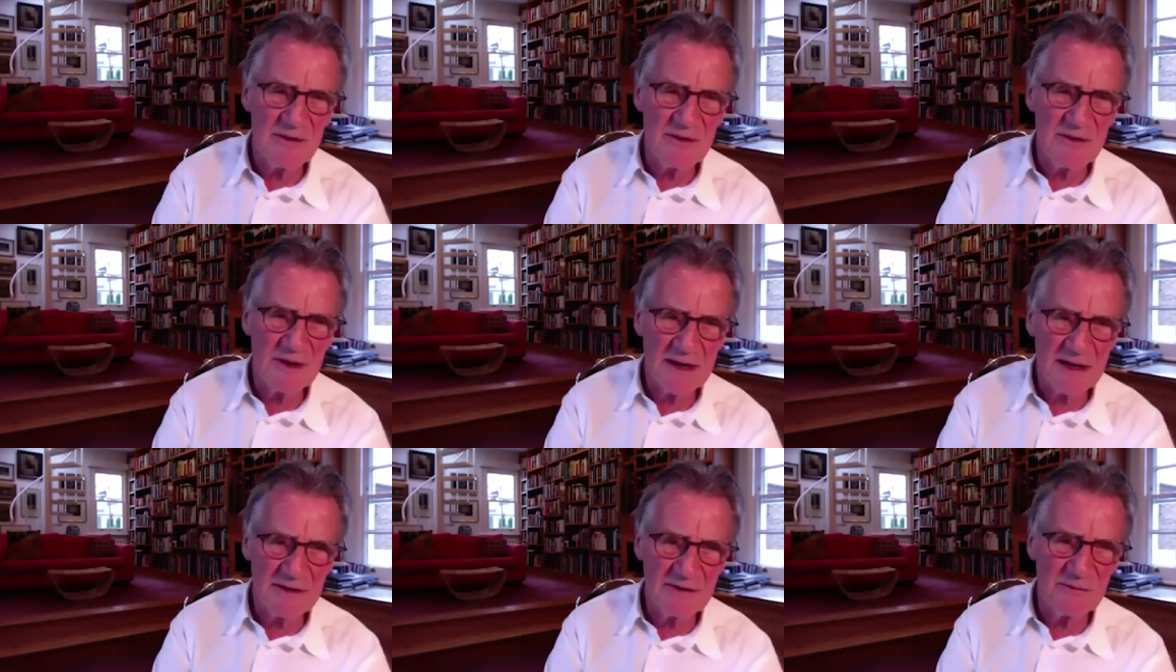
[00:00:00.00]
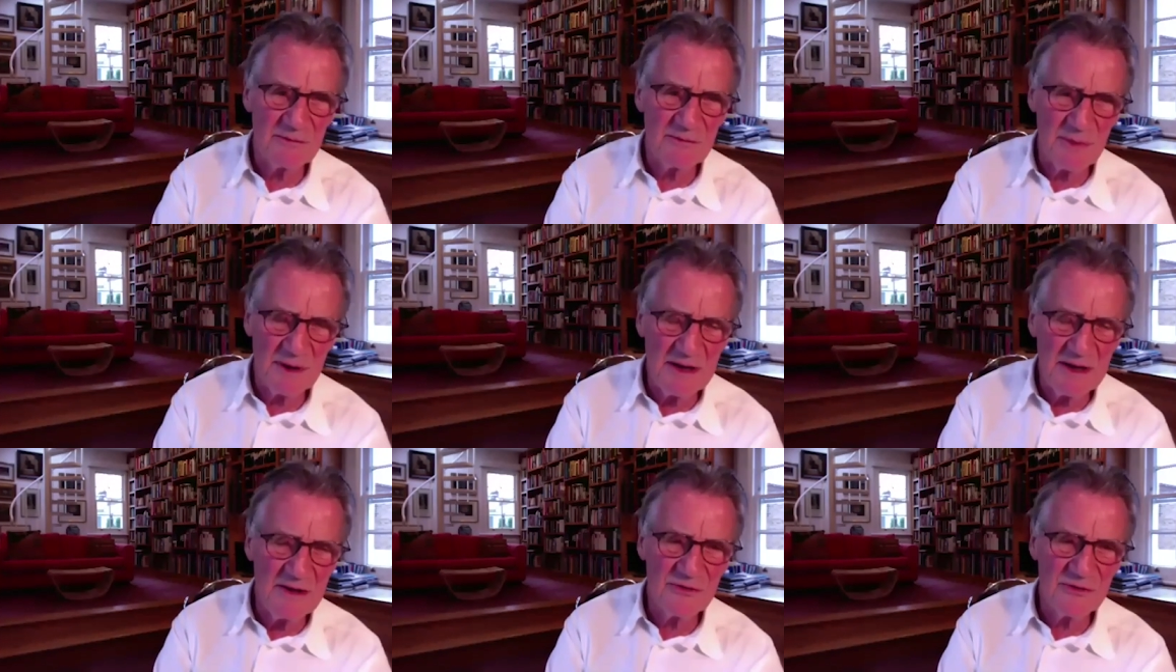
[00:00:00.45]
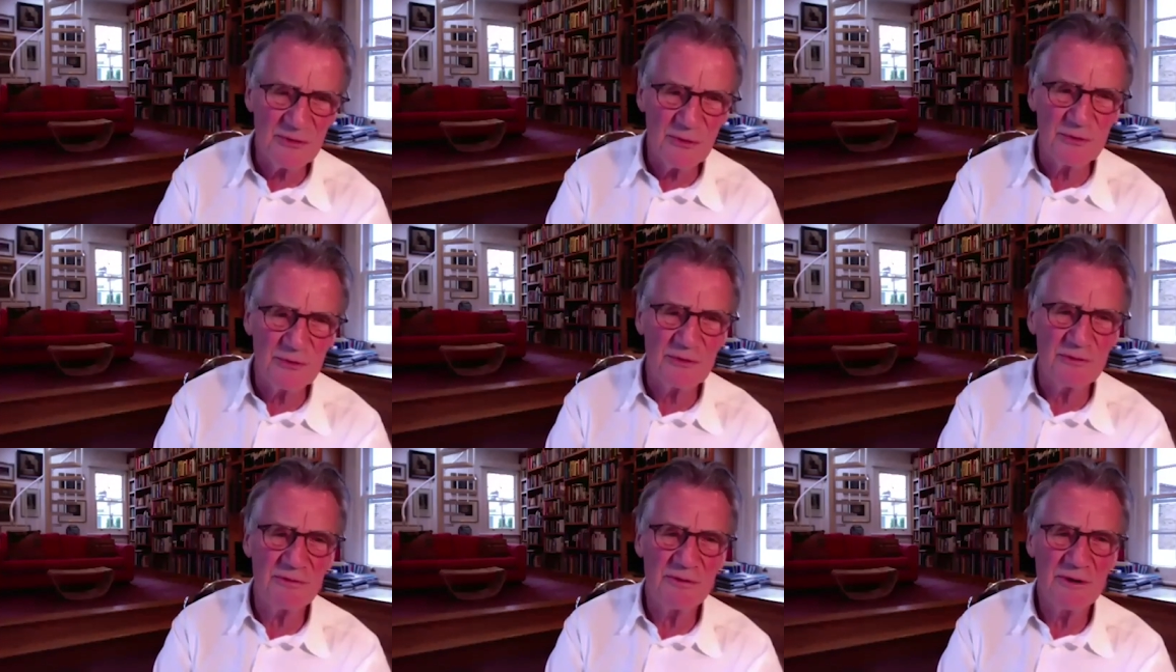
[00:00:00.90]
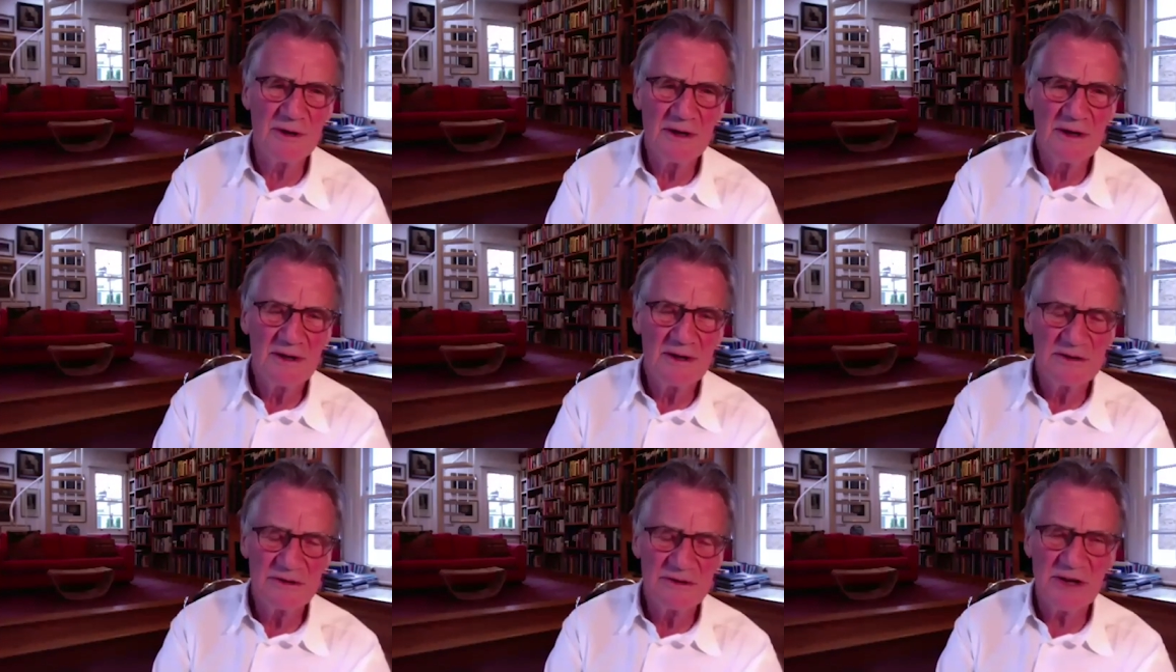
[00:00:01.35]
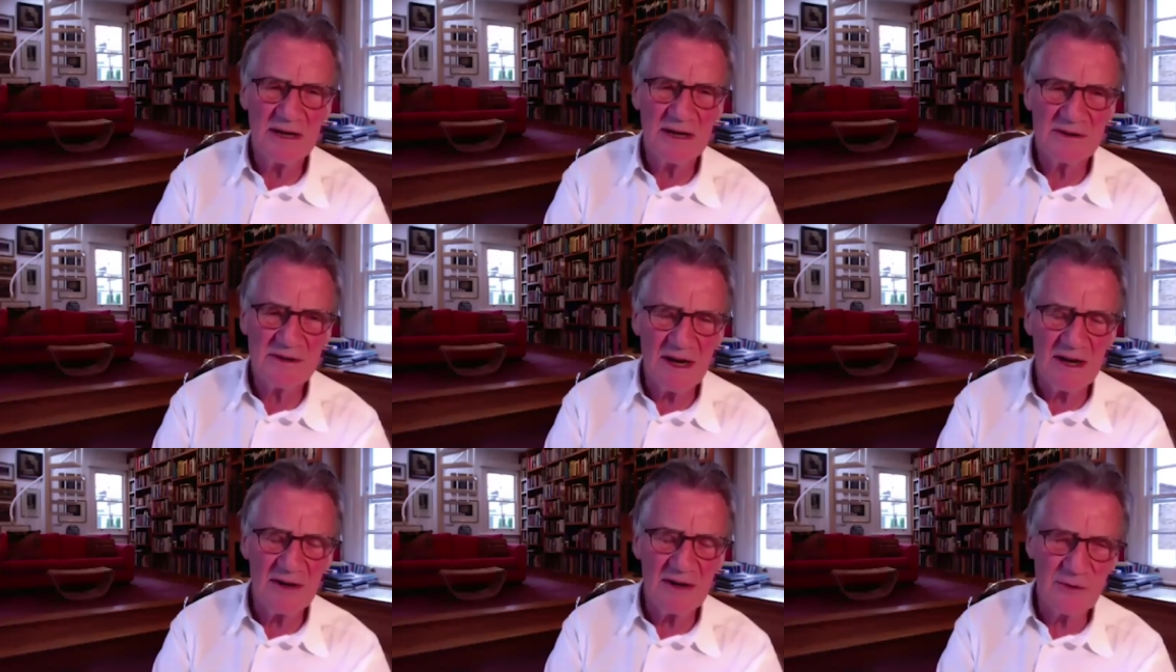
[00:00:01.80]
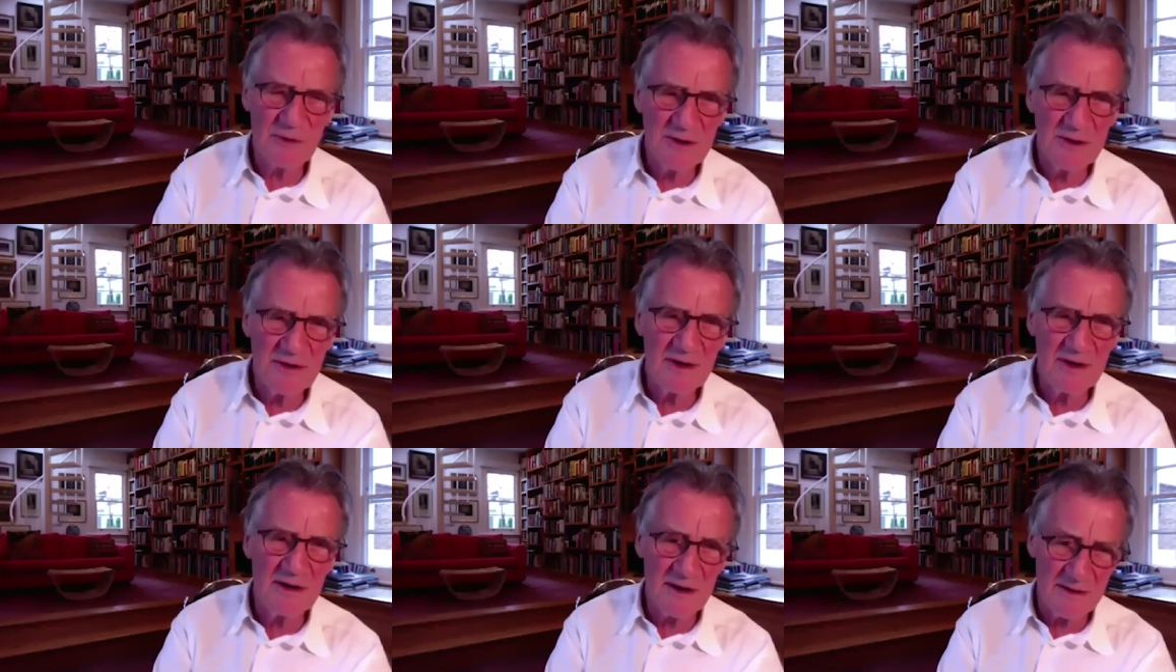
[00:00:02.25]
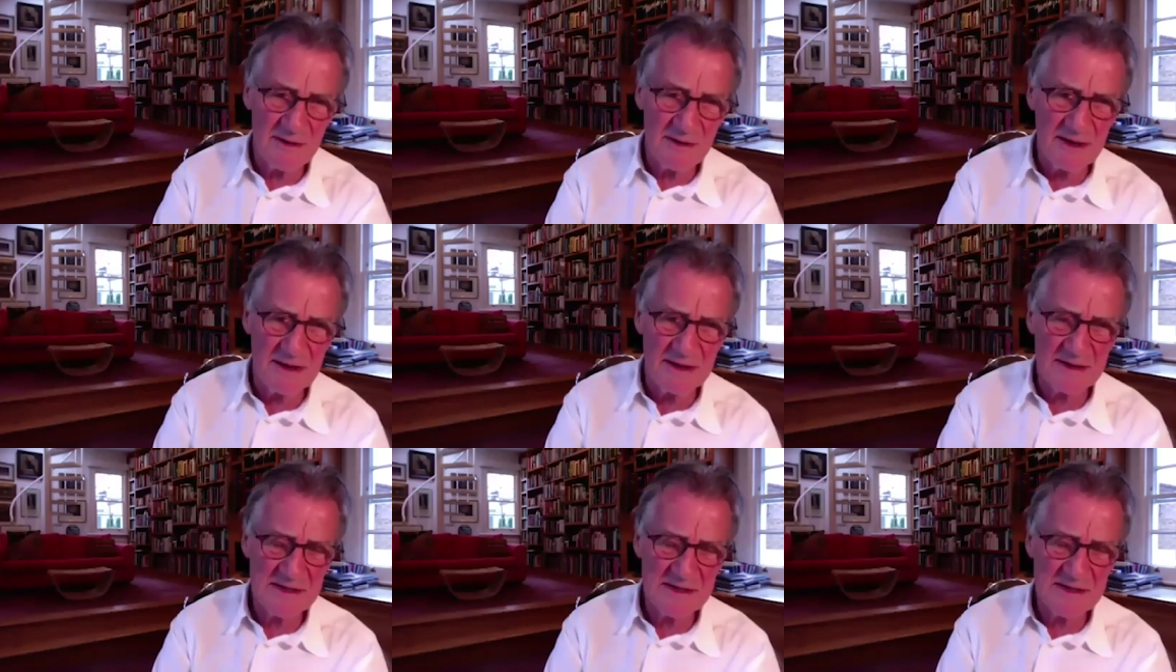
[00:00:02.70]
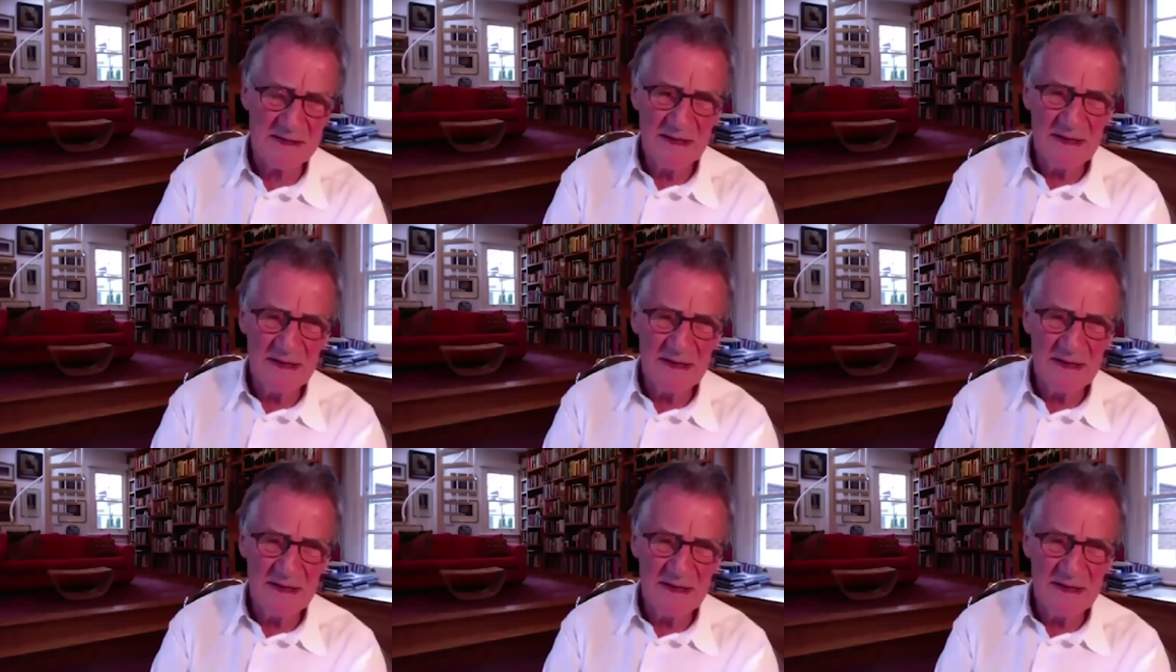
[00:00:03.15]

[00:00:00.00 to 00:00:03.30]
that hadn't been sort of checked out or anything like that.